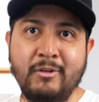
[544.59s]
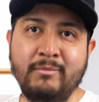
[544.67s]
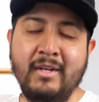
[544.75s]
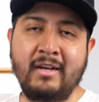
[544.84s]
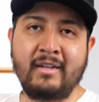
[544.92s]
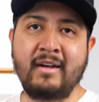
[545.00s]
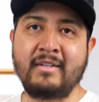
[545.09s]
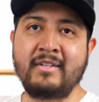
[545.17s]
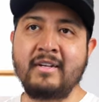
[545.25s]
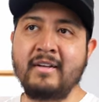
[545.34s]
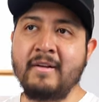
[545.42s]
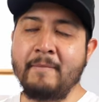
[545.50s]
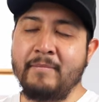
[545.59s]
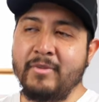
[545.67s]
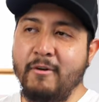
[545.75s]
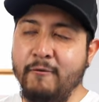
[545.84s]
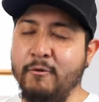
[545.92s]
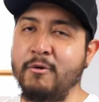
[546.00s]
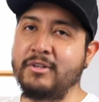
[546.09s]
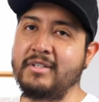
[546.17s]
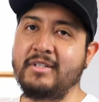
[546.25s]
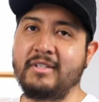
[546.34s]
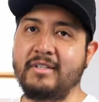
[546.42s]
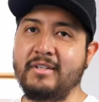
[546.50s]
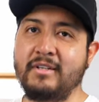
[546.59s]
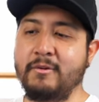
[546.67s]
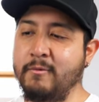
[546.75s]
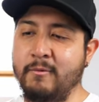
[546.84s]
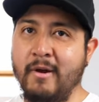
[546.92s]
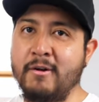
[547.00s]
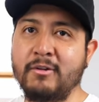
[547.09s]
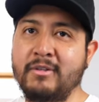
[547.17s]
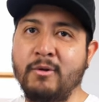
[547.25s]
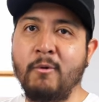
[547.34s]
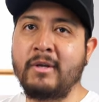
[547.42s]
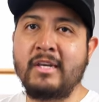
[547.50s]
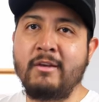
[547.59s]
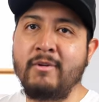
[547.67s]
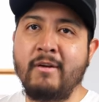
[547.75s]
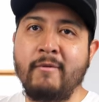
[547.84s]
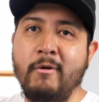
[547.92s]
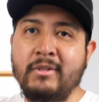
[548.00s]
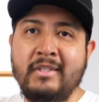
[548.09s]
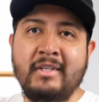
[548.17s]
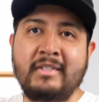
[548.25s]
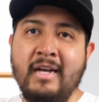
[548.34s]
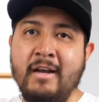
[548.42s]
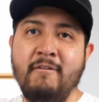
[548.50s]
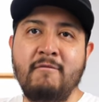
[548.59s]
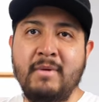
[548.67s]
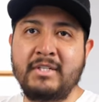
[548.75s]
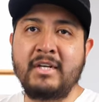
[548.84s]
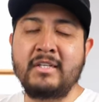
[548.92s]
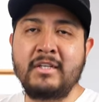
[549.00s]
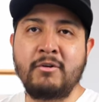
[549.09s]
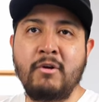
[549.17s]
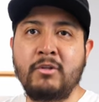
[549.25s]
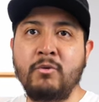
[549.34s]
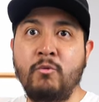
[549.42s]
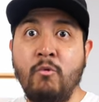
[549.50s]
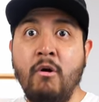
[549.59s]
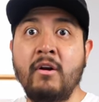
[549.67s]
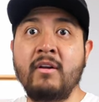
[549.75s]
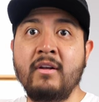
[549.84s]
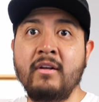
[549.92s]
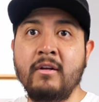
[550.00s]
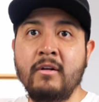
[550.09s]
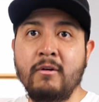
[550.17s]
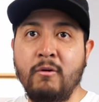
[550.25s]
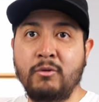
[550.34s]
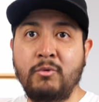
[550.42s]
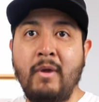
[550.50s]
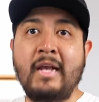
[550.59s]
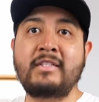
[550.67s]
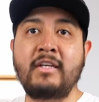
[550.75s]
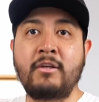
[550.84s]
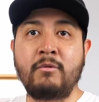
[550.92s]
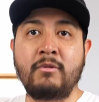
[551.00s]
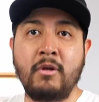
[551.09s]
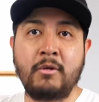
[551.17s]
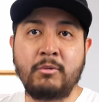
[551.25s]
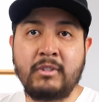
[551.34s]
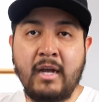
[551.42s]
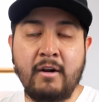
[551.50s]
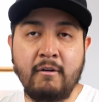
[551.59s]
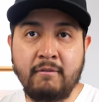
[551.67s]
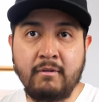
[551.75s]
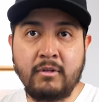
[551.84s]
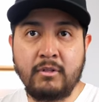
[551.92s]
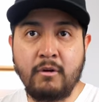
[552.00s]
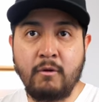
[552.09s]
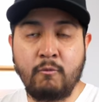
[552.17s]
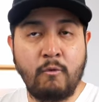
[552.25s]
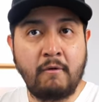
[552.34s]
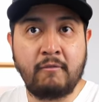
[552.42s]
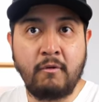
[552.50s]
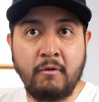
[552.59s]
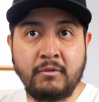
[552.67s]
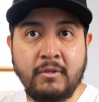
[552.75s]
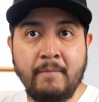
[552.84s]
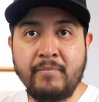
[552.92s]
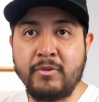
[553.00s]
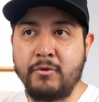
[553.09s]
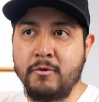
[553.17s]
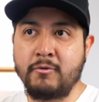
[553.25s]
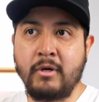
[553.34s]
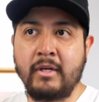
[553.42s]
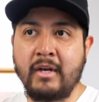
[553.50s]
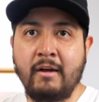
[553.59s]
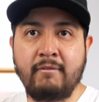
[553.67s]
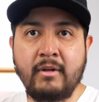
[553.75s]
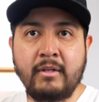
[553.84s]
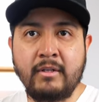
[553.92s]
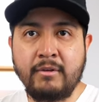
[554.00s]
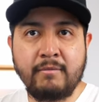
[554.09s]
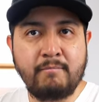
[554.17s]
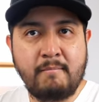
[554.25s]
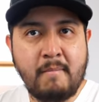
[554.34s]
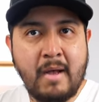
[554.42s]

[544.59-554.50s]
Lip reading: something like that, of course we are not talking even about these kind of machines in order to run or to execute those kind of workflows. You usually have a